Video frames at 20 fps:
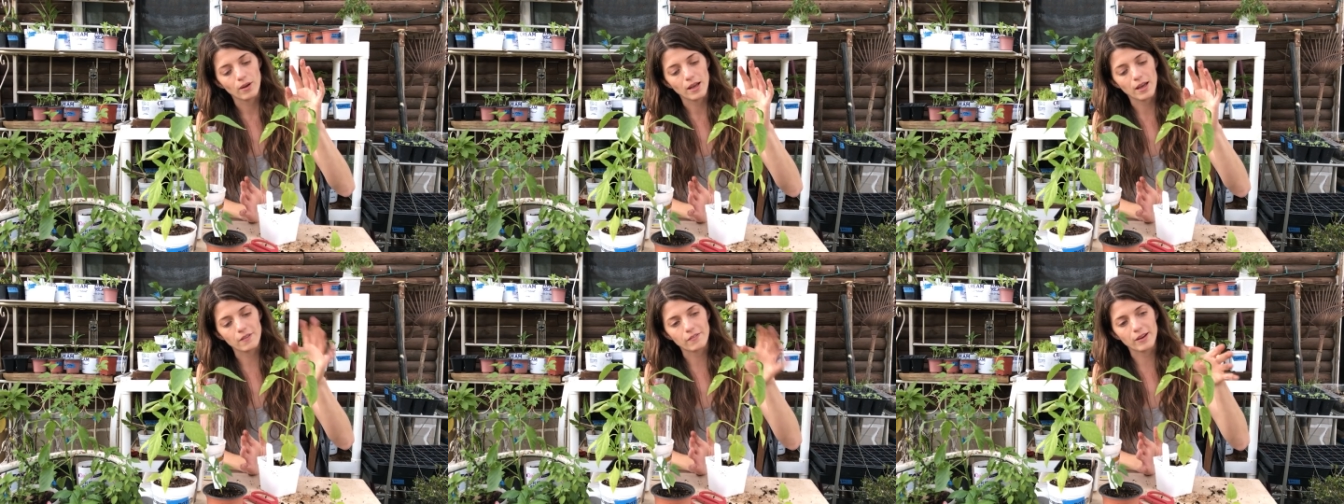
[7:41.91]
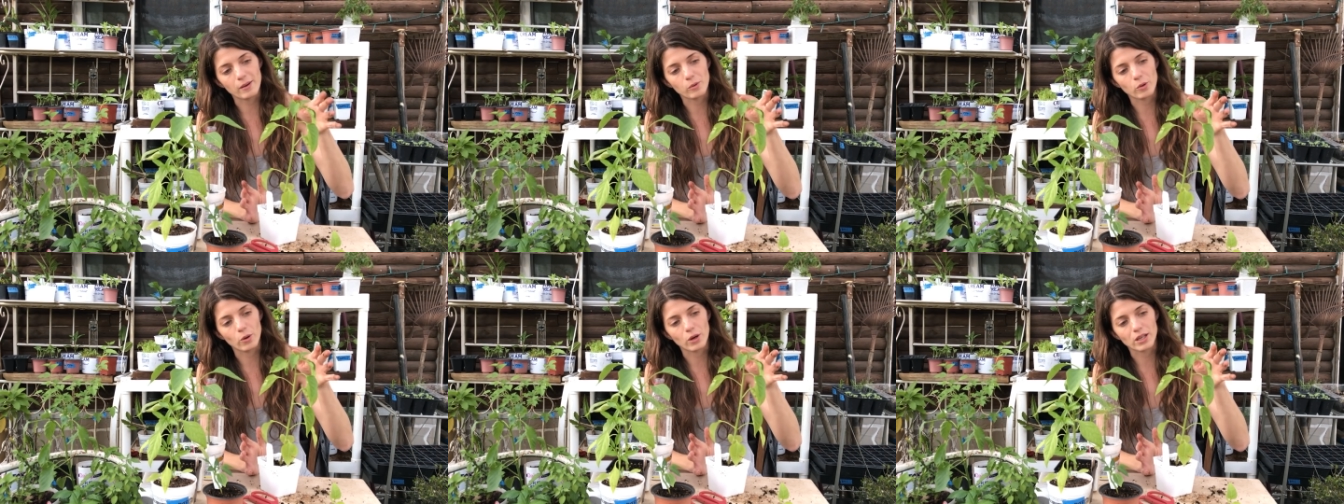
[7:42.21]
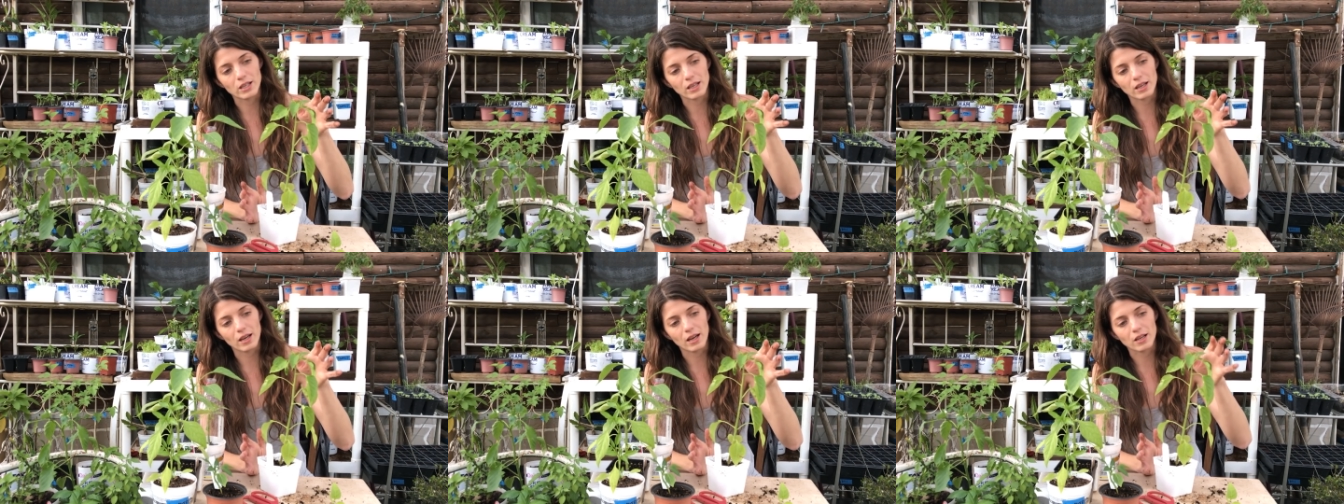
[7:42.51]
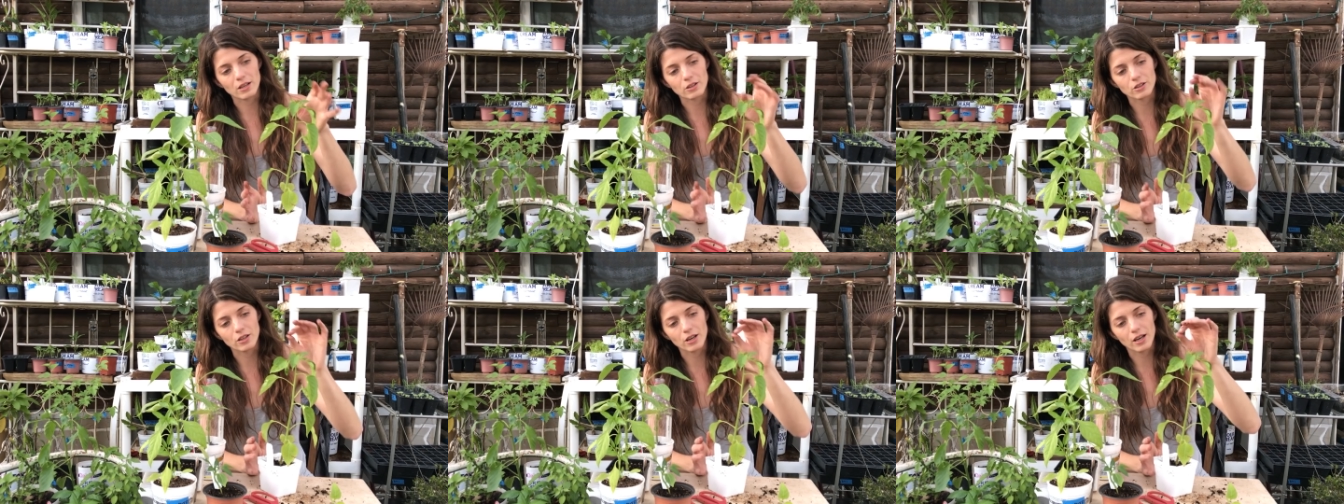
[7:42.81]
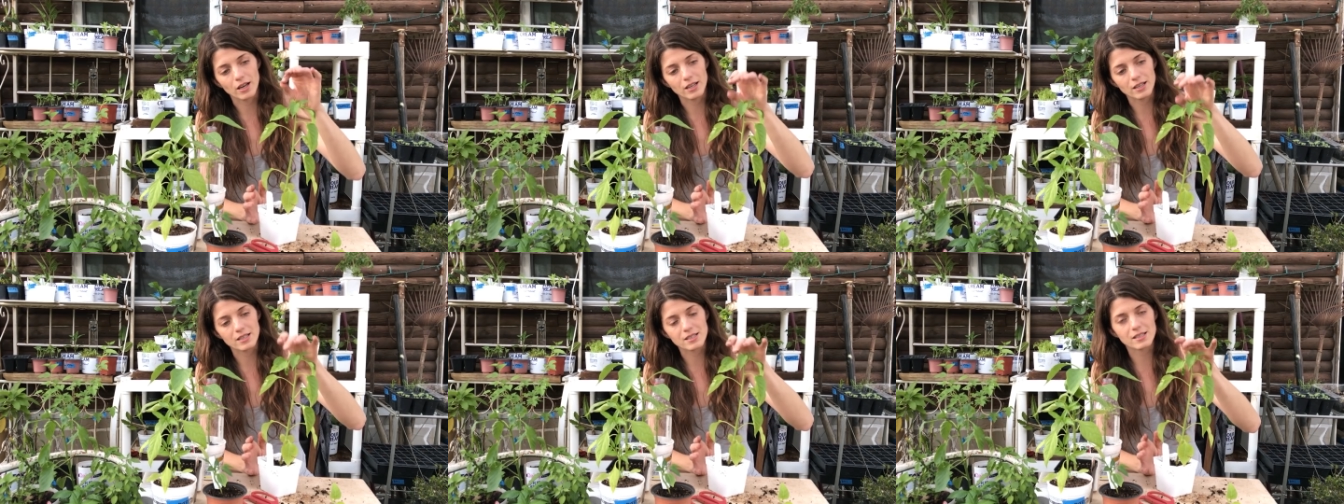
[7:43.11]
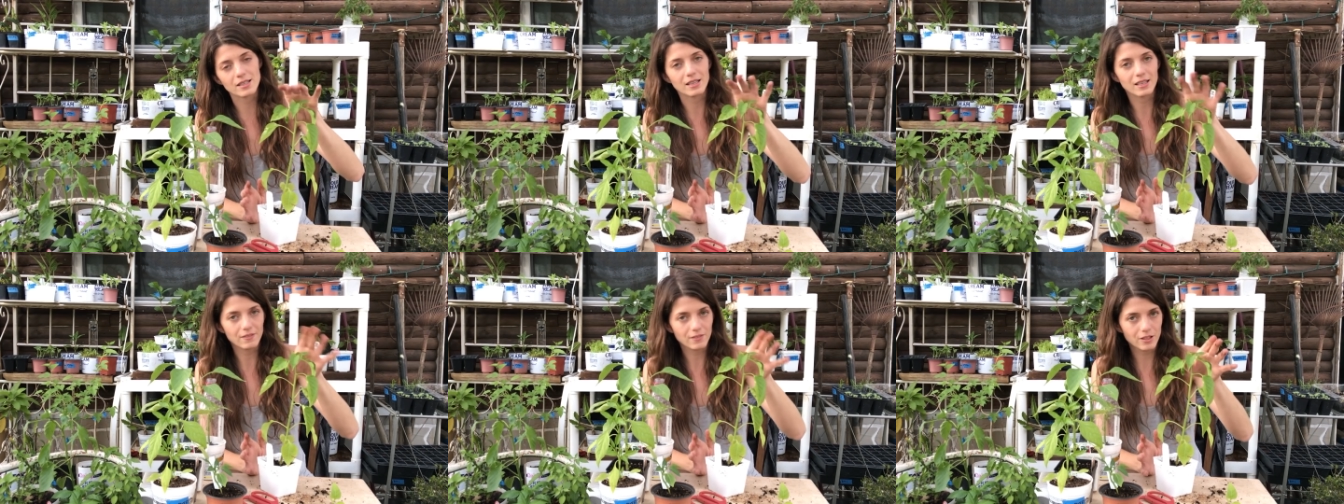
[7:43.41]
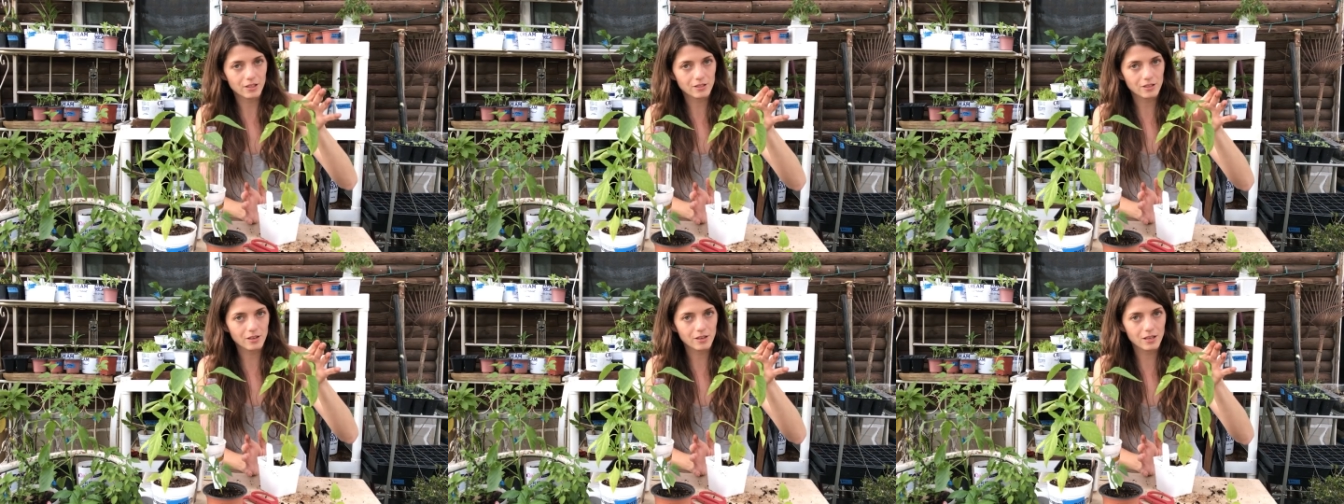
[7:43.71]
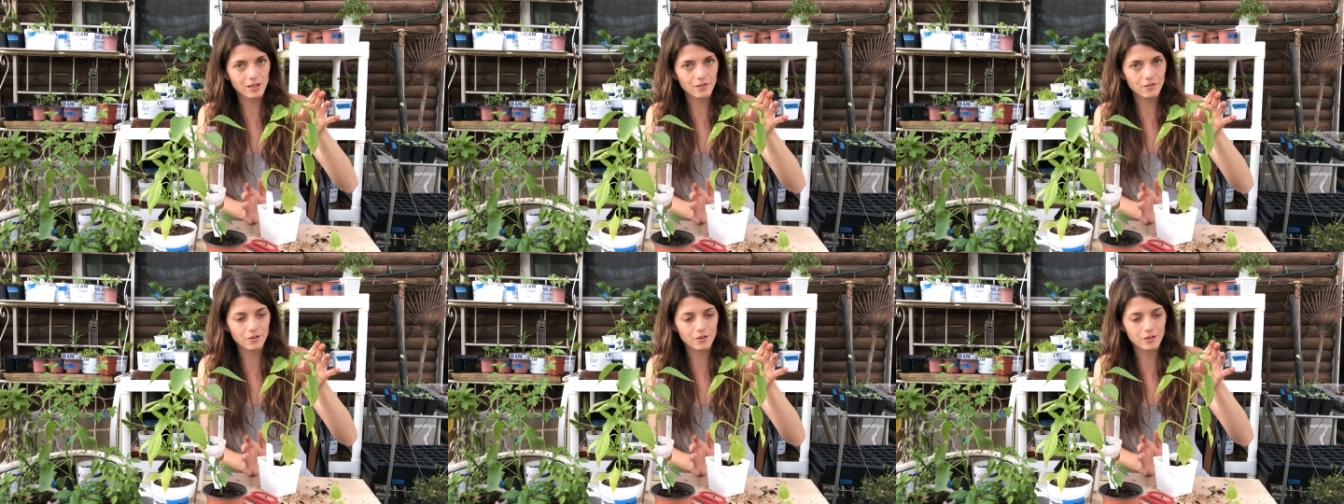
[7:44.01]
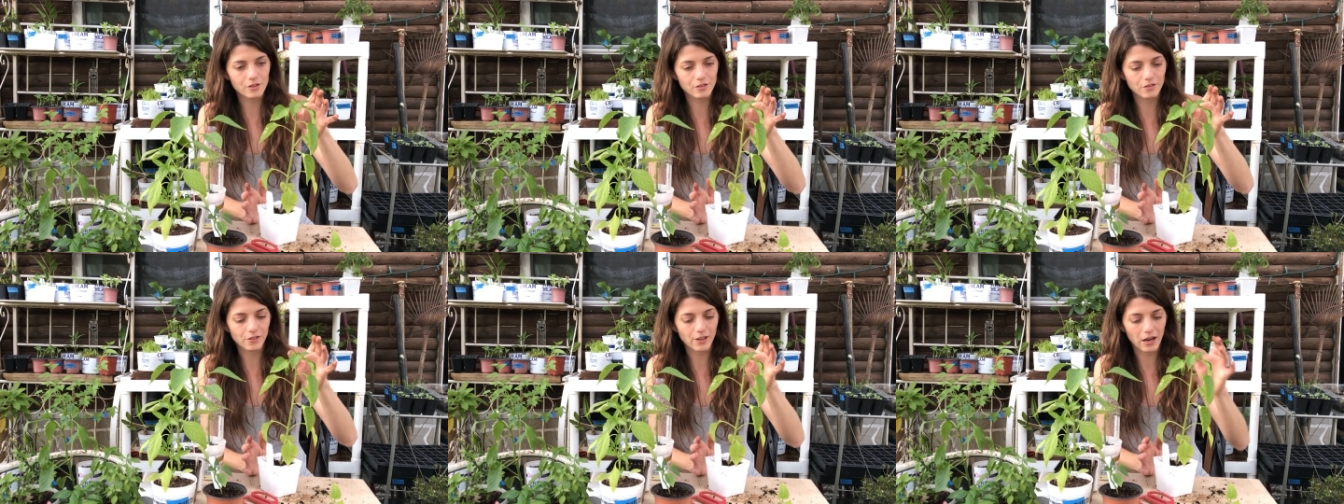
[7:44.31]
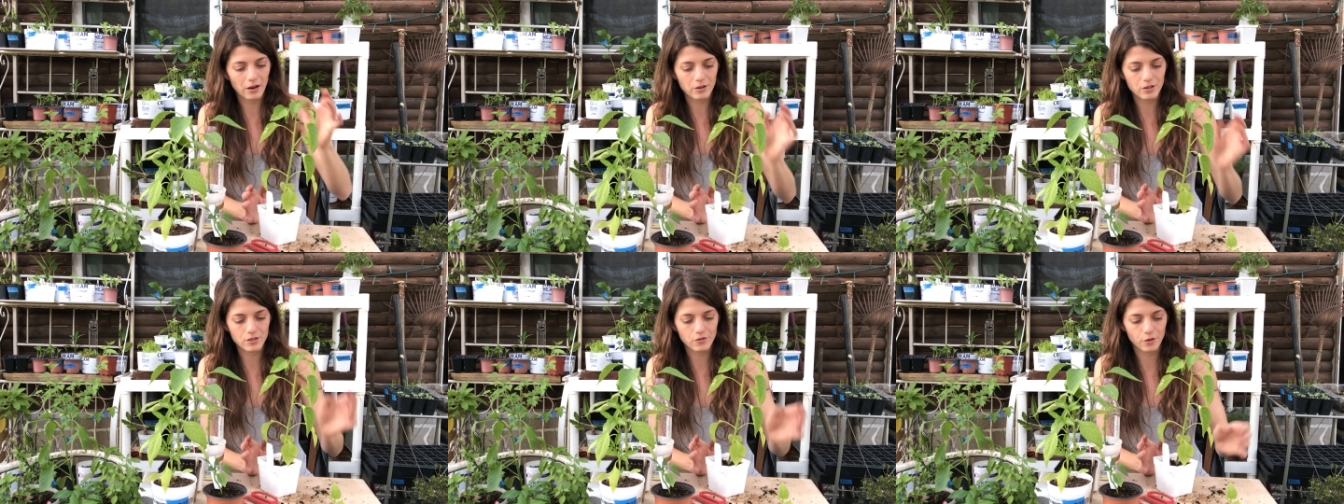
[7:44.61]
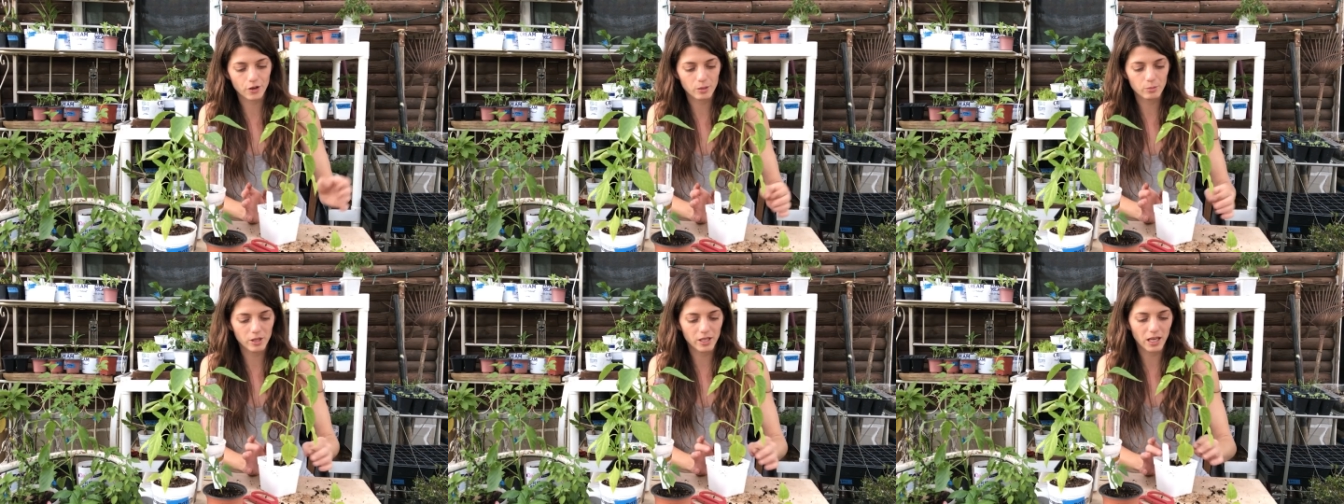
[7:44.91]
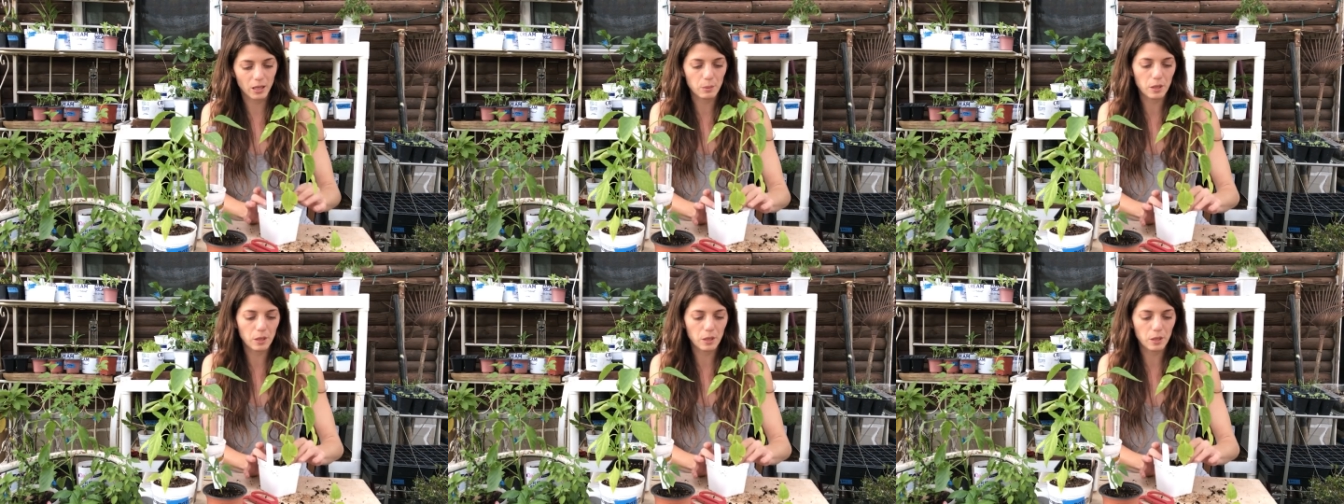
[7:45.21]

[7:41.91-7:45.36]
if I'm going to cut or not is like if there's already fruit or flowers forming.